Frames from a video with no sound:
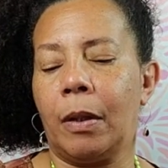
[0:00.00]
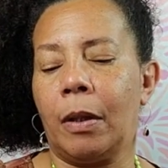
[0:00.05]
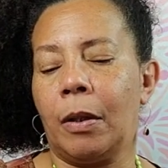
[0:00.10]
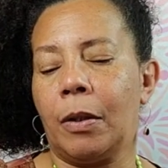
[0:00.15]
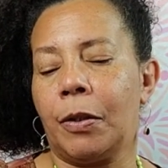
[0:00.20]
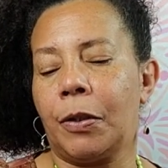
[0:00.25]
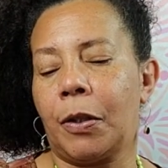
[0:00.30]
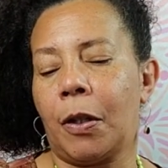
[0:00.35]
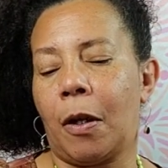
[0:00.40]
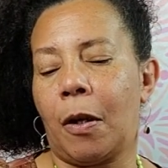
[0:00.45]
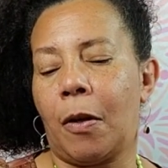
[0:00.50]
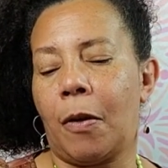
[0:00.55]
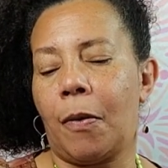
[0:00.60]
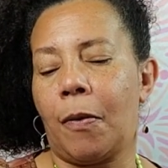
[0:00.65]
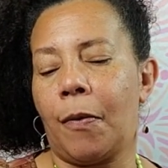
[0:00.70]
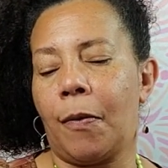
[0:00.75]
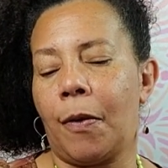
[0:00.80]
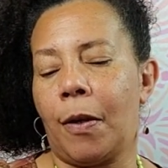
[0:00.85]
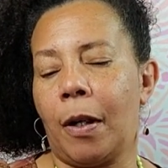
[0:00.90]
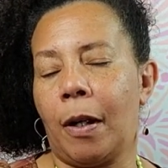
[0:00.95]
So
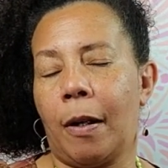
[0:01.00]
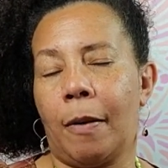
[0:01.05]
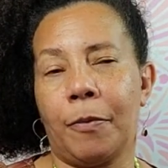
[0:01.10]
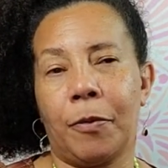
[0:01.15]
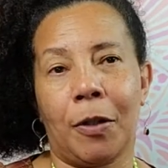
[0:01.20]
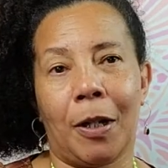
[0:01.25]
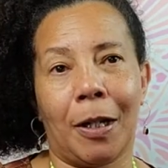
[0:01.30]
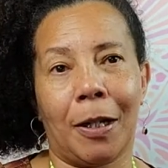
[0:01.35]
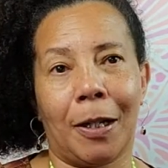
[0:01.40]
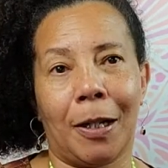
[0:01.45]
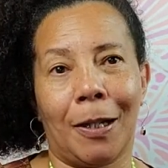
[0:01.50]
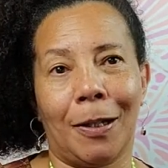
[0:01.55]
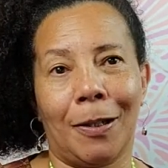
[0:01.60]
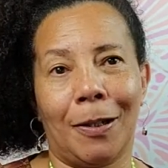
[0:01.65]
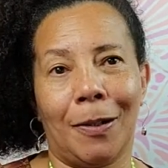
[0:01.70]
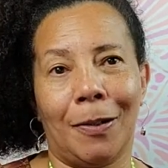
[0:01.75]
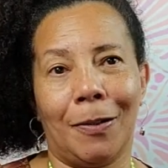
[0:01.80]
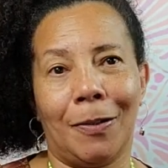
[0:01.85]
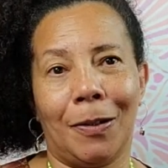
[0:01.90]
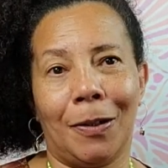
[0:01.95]
I'm trying to get
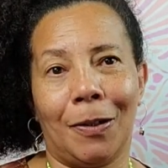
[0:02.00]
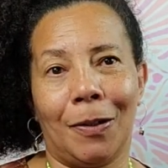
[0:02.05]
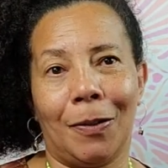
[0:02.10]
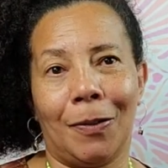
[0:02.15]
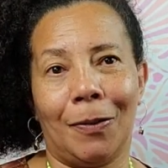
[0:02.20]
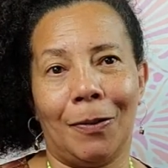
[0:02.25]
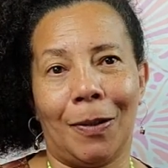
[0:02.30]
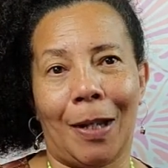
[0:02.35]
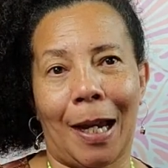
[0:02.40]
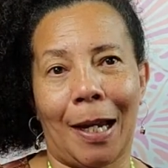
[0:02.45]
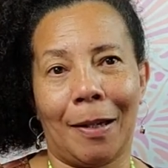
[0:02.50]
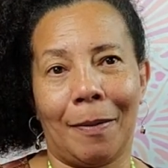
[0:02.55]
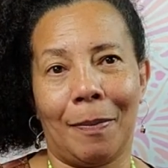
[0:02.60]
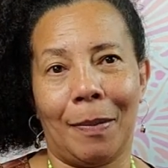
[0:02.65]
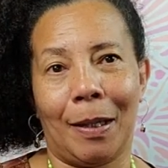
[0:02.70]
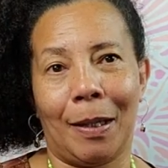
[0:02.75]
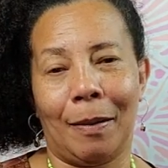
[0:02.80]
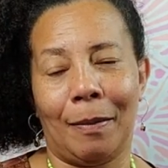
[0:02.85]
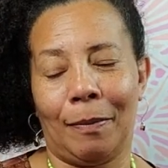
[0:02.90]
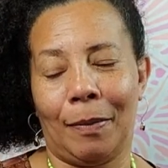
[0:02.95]
you to like
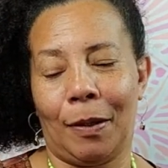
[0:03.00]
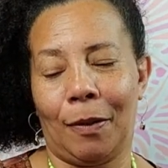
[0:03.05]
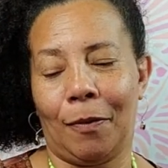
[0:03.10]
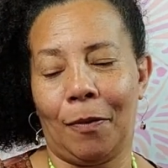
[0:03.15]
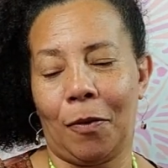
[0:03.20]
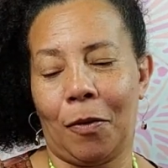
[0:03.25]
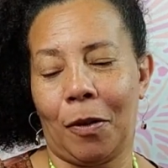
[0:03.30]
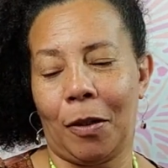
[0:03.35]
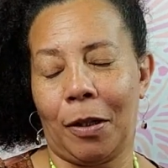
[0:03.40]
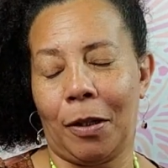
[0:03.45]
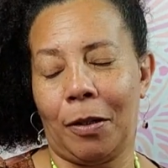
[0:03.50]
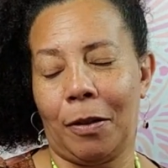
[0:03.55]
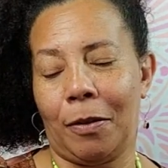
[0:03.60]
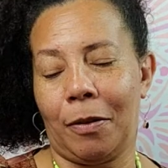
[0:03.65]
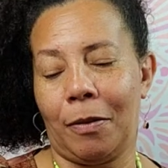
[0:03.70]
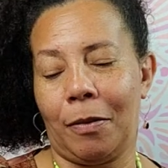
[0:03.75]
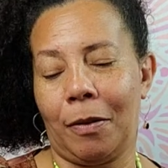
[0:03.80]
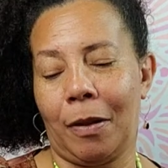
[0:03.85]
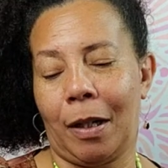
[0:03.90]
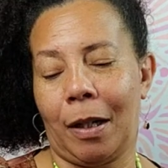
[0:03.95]
me before you
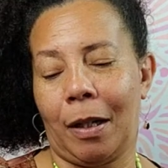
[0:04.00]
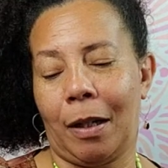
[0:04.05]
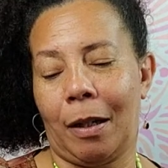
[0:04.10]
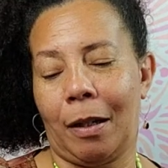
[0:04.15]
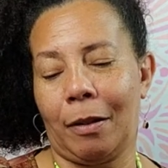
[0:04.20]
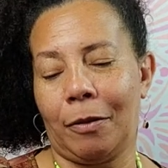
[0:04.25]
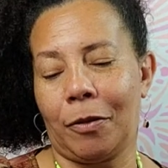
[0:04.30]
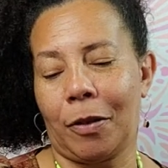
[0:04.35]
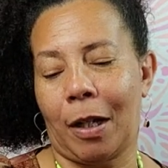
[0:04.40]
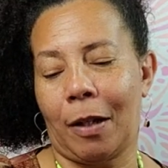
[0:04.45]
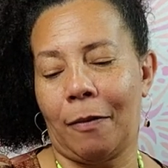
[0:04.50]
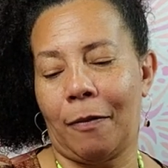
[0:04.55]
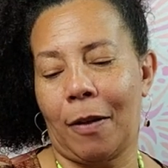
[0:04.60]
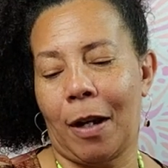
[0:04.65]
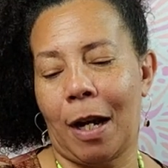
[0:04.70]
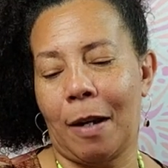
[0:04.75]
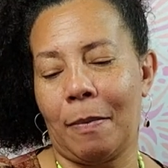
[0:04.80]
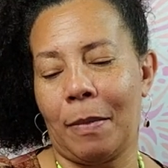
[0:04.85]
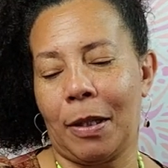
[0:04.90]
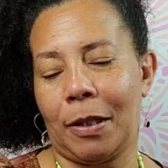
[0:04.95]
try to
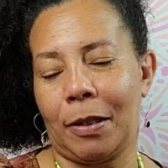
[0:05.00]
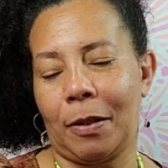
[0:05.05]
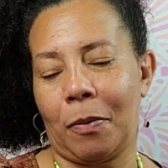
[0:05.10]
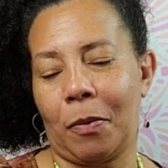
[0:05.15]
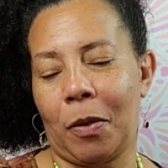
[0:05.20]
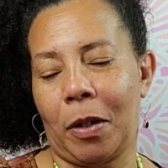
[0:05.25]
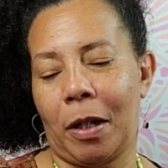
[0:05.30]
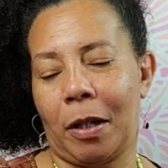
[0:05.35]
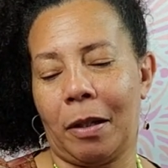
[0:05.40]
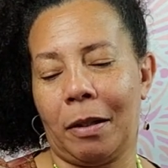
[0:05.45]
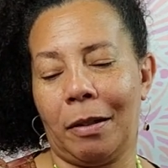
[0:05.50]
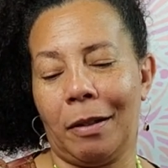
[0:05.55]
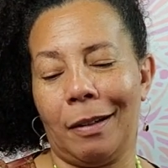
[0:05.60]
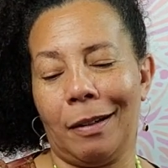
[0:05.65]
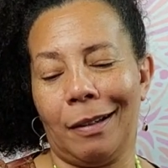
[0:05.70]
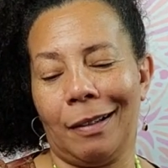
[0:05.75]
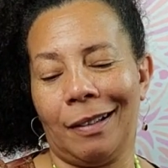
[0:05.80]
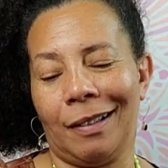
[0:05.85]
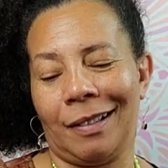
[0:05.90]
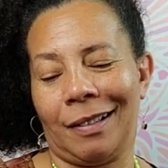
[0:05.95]
find me somewhere
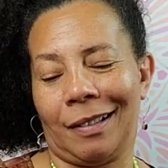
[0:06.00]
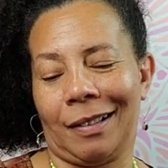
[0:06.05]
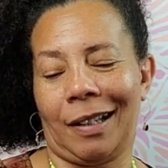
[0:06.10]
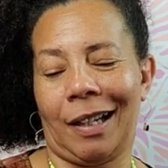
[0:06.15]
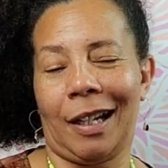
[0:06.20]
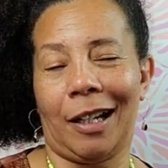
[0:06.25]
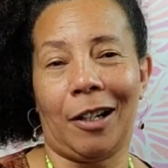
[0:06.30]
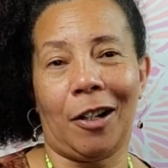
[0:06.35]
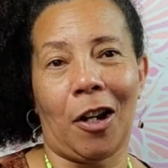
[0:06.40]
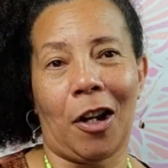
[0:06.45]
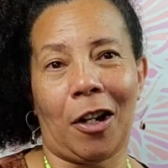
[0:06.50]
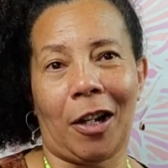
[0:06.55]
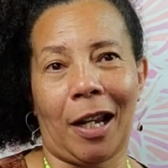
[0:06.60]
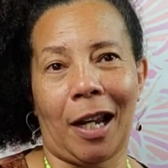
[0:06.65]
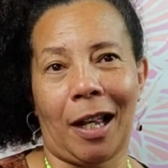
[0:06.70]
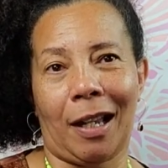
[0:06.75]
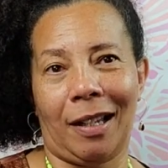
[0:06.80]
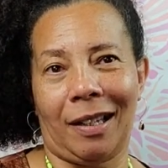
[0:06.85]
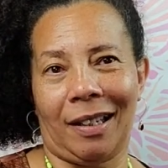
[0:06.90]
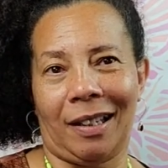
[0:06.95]
in a dark
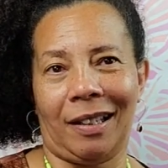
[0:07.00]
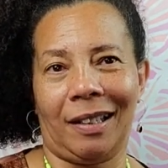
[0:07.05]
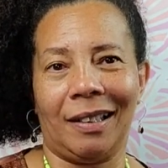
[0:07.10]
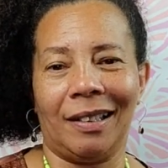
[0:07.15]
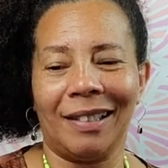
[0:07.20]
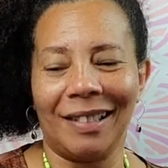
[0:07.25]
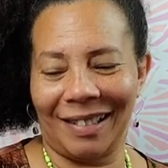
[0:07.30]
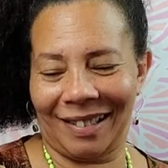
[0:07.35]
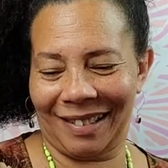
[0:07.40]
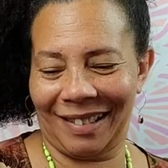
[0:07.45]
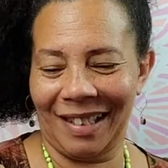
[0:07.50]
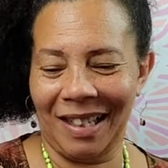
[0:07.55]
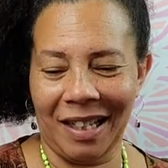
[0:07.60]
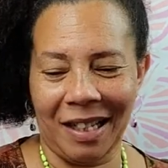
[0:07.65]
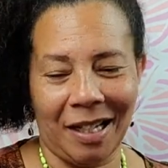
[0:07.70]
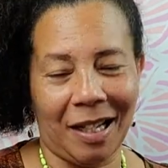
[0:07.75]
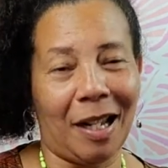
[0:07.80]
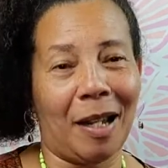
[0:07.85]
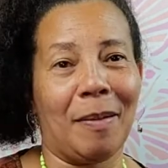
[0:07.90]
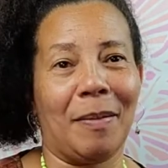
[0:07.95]
alley.
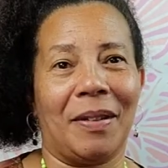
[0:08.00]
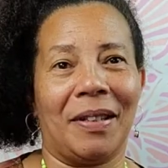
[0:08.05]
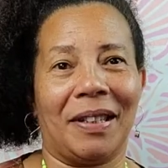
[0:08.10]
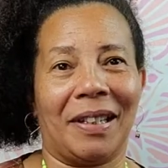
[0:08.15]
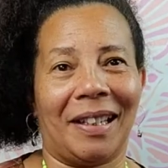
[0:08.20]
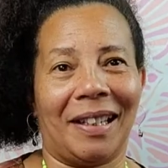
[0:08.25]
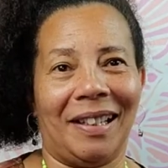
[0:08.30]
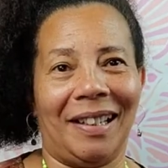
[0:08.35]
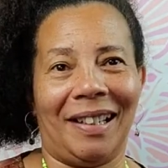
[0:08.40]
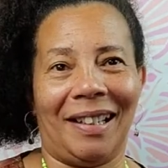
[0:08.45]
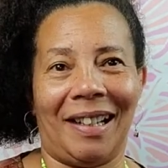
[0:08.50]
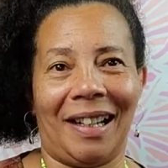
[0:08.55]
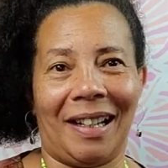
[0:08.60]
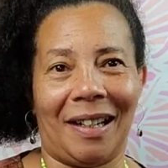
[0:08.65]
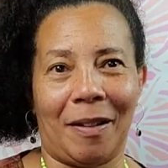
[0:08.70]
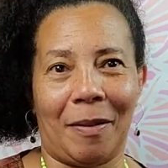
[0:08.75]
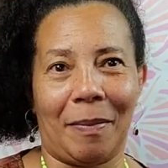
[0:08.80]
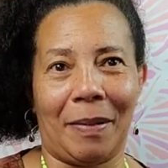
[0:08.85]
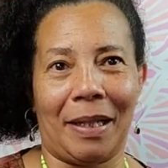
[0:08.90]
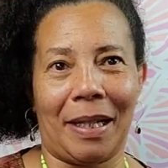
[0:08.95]
I'm just kidding. It ain't
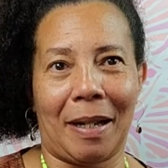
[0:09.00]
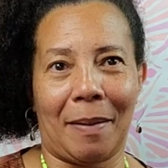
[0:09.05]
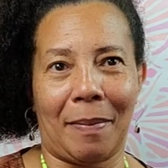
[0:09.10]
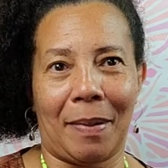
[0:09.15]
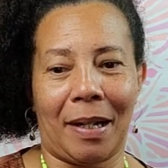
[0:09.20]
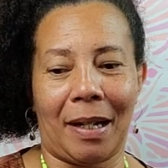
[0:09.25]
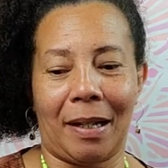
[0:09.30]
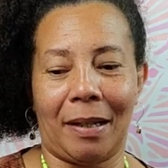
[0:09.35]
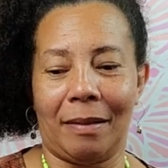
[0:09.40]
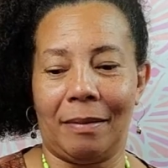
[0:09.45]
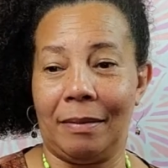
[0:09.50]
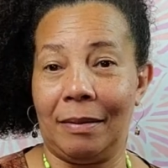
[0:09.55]
going to be that bad.